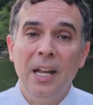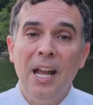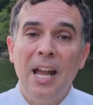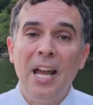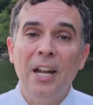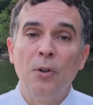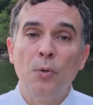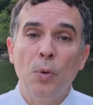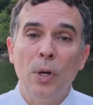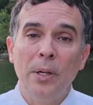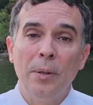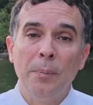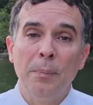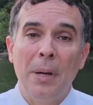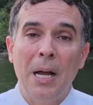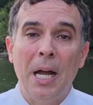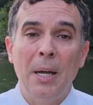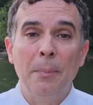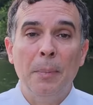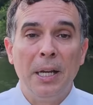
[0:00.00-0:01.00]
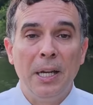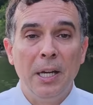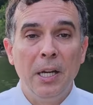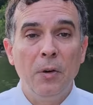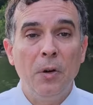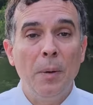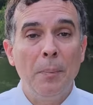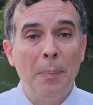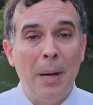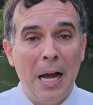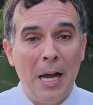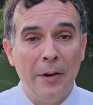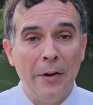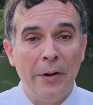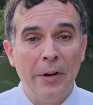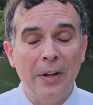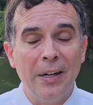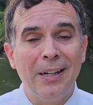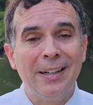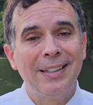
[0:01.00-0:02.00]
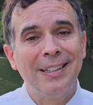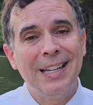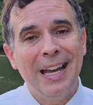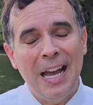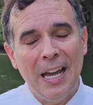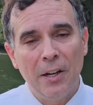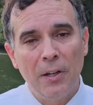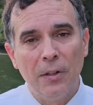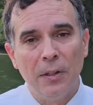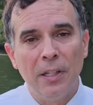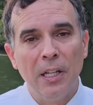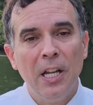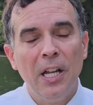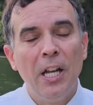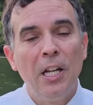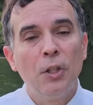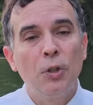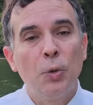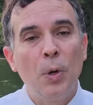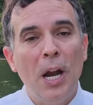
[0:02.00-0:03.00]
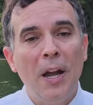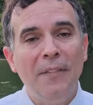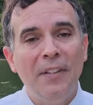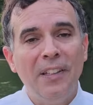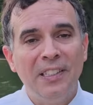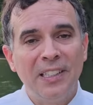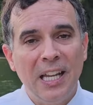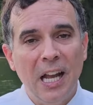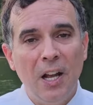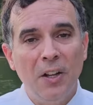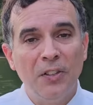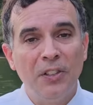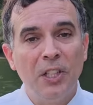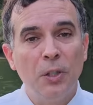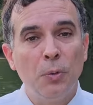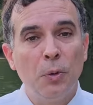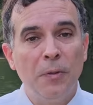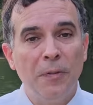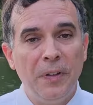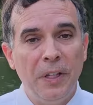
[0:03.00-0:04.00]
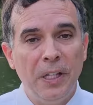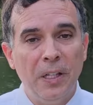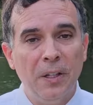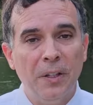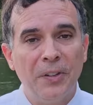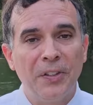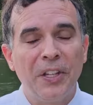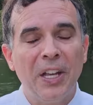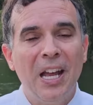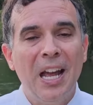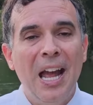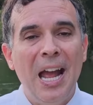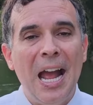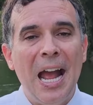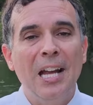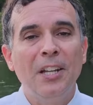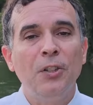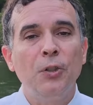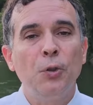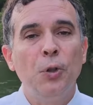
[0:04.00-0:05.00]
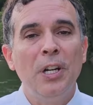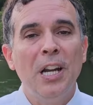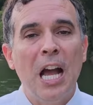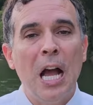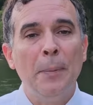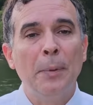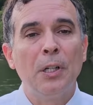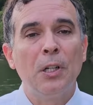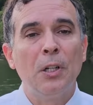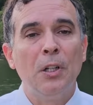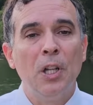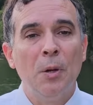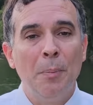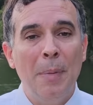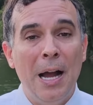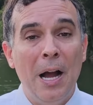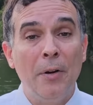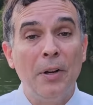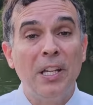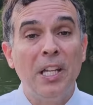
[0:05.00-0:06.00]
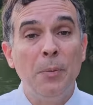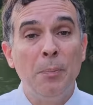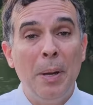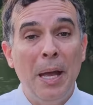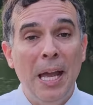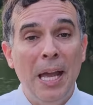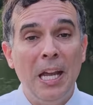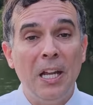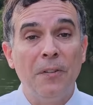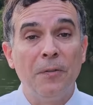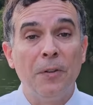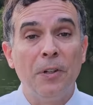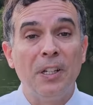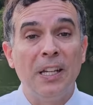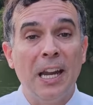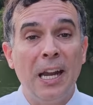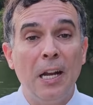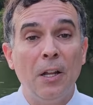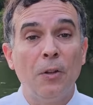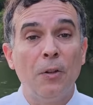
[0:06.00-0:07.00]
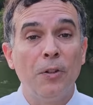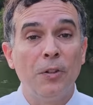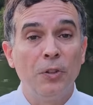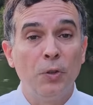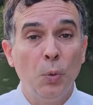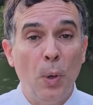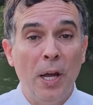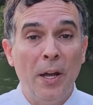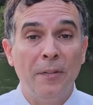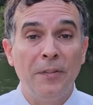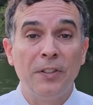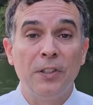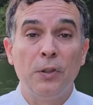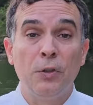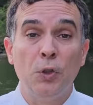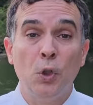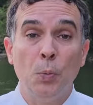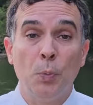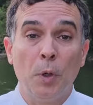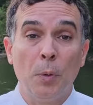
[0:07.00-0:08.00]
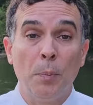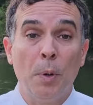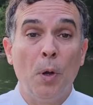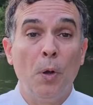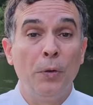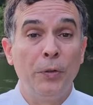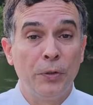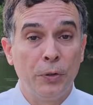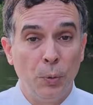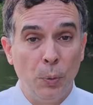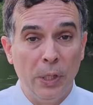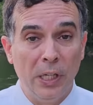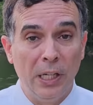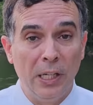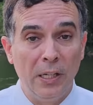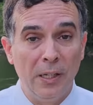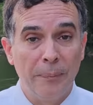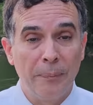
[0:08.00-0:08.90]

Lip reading: and written by Mahira Bonner, titled, Travis Kelce Reveals Astronomical Amount He Paid for Taylor Swift's Super Bowl Suite.